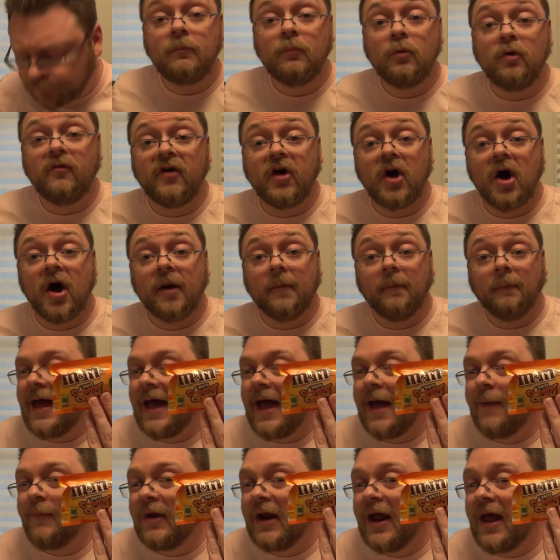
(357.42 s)
Moving on.
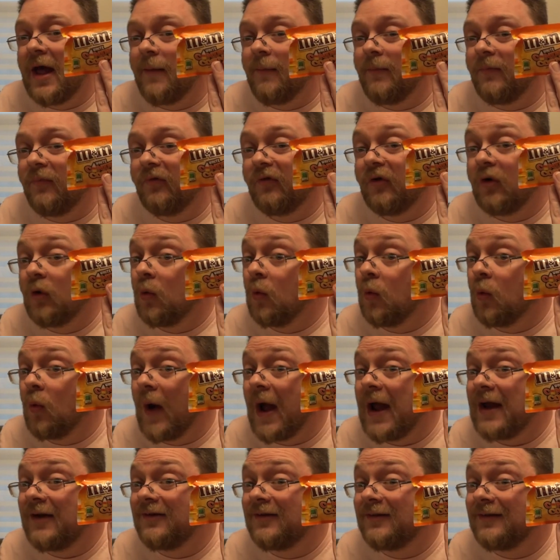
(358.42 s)
M&Ms,
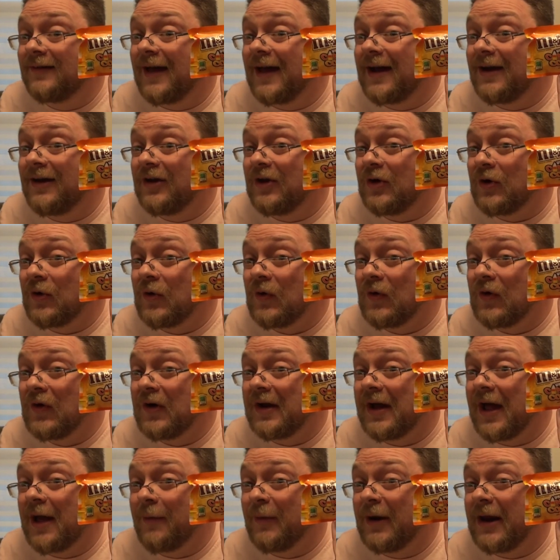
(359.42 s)
white candy
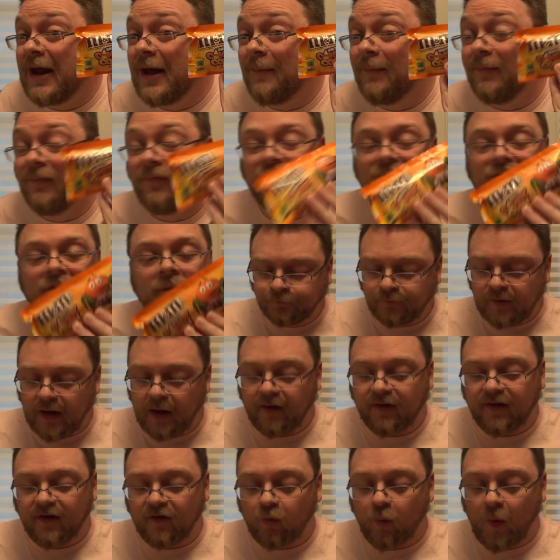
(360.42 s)
corn M&Ms.
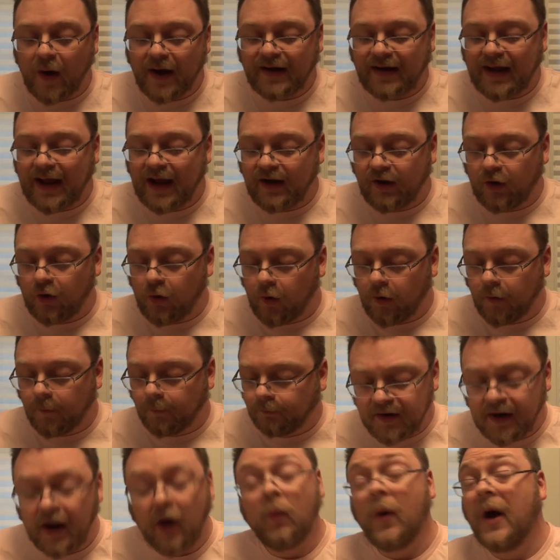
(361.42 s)
Now, it says white candy corn,
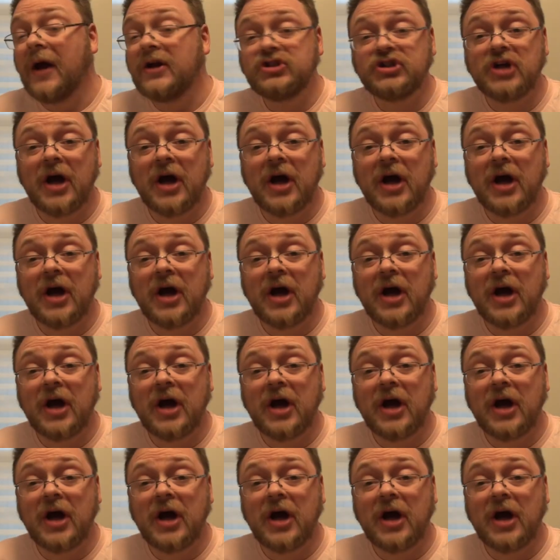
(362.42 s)
not white